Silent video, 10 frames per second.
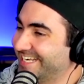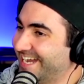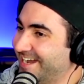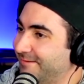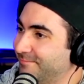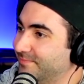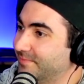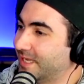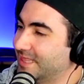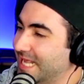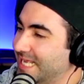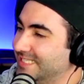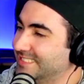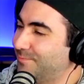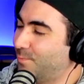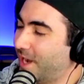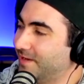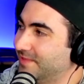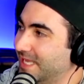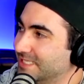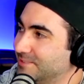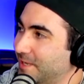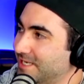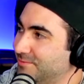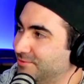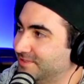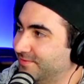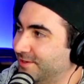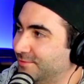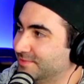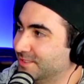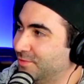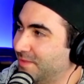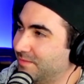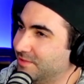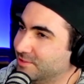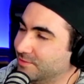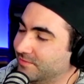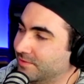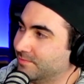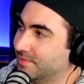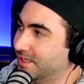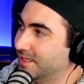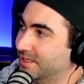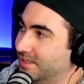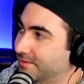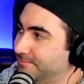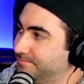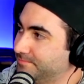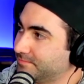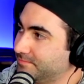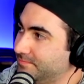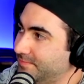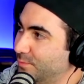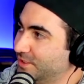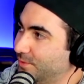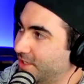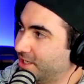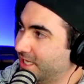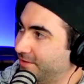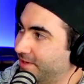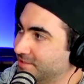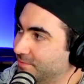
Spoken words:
I think he's in one of the Expendables films, or maybe 2 of them, which we've got to get around to